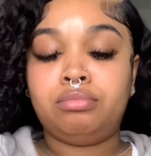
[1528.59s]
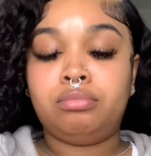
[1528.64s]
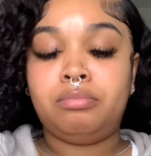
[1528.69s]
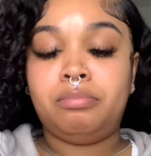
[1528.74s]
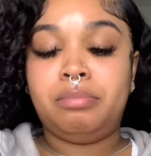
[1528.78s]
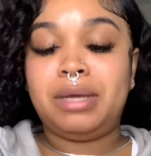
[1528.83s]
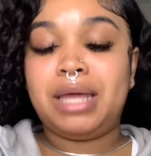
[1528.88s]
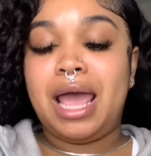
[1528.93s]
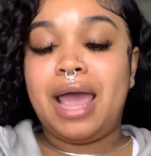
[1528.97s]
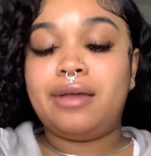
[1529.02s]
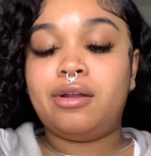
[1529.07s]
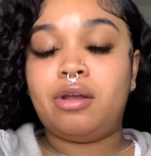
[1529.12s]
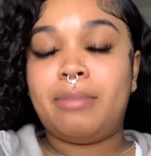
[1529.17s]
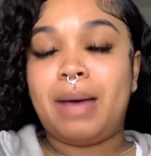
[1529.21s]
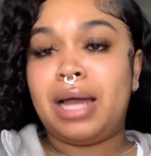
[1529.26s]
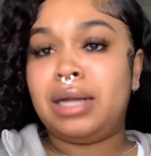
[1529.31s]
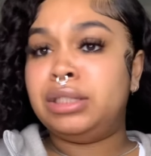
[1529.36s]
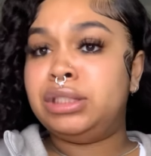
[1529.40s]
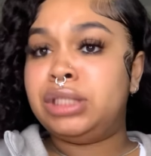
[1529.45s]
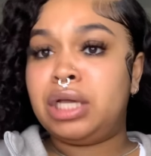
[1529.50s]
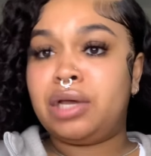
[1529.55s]
but ain't
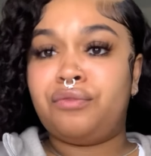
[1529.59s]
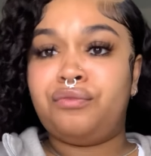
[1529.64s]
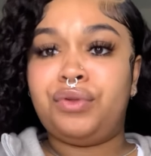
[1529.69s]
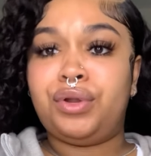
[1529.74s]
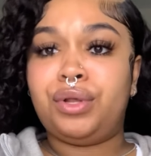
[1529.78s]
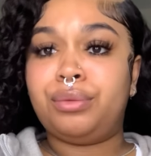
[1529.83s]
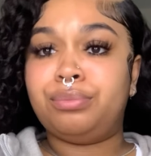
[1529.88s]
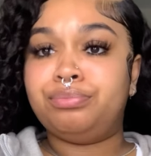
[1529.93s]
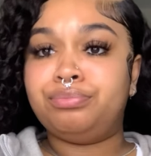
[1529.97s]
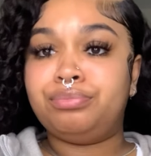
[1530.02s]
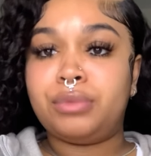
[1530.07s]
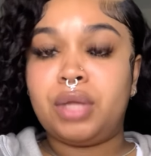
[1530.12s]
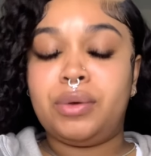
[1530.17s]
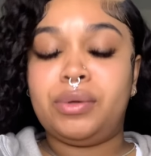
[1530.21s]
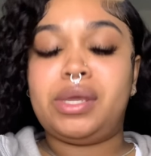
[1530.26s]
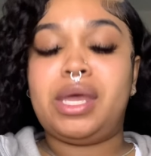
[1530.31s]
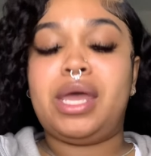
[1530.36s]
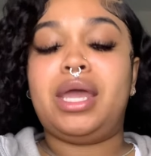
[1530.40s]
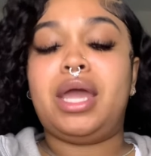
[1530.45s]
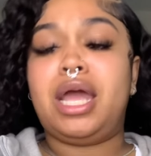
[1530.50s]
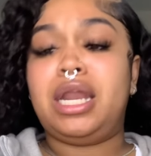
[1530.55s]
nobody checking for them,
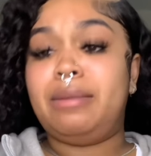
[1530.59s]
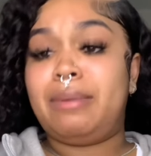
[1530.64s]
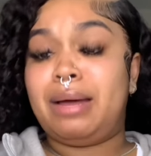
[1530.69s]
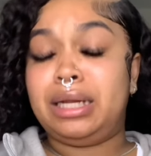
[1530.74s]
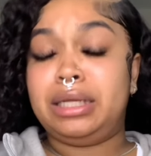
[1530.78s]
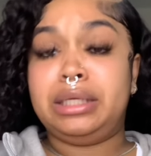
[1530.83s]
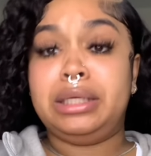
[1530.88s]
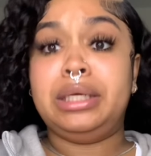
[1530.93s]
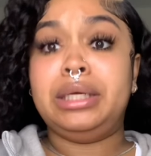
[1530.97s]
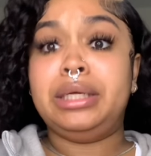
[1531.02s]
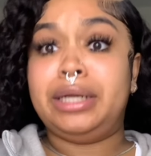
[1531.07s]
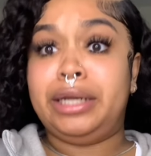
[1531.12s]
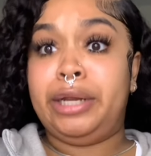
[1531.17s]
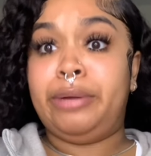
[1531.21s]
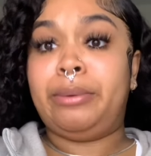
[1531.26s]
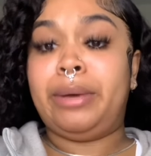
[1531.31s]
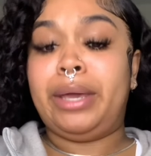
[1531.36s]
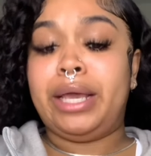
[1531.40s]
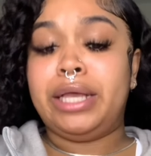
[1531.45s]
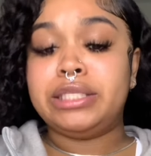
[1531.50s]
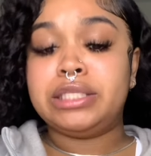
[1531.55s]
okay? Ain't nobody good
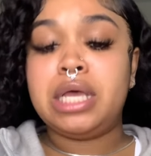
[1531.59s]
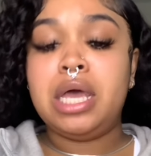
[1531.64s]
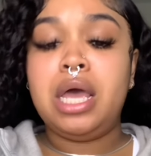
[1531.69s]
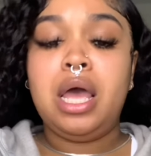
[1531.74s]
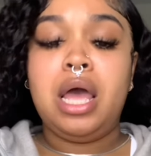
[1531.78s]
anyways.